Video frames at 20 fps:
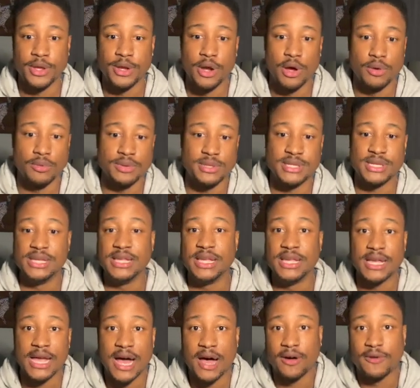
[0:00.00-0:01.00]

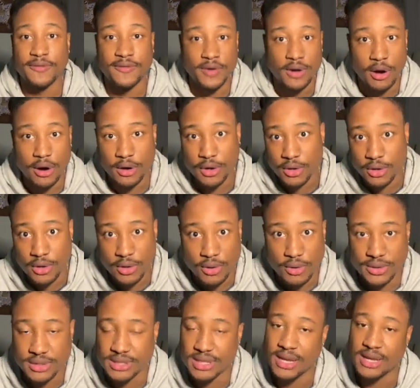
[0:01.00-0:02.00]
Seeking Alpha
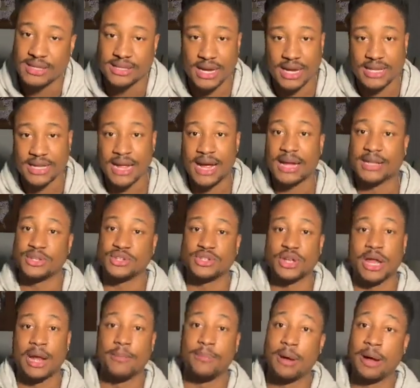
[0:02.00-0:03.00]
articles, things like that, to
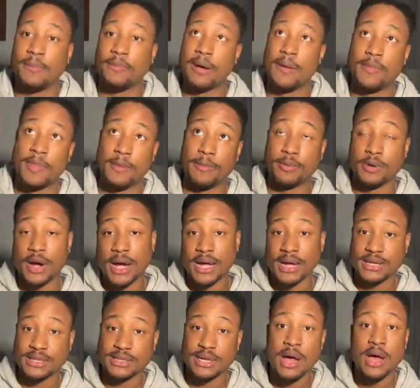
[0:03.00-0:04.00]
try to pump up the
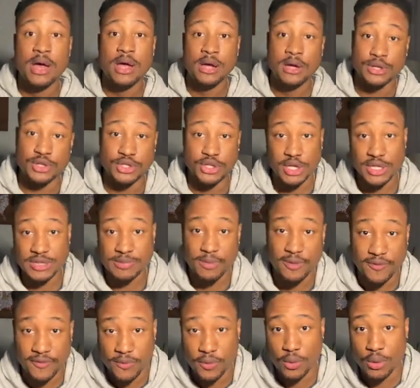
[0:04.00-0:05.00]
price just
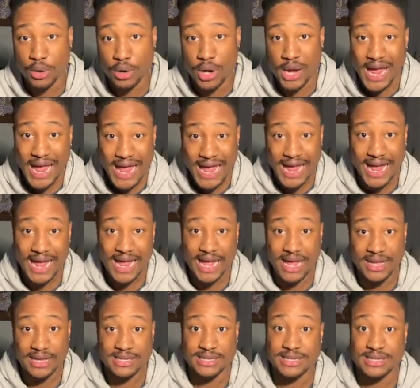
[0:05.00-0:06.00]
before
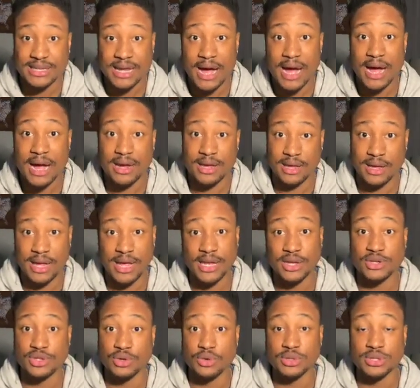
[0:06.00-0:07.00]
a stock
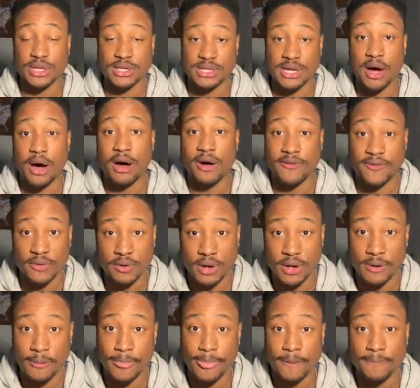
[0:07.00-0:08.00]
issues its
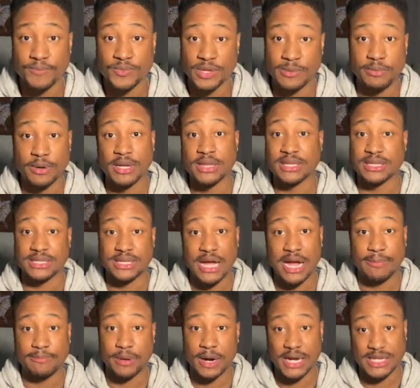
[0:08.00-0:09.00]
offering to bring the
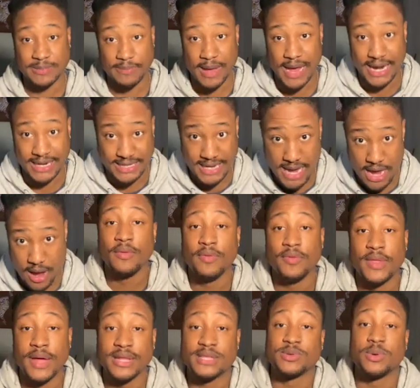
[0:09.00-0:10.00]
stock price back down.
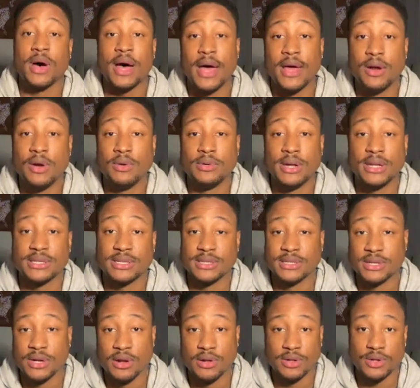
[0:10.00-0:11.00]
That's why I don't
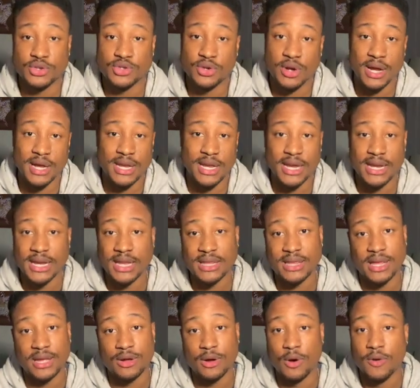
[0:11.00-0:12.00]
necessarily trade
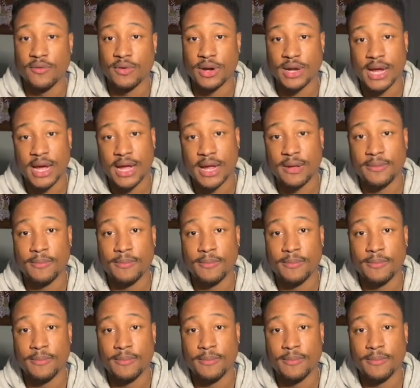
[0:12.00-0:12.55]
anything overnight,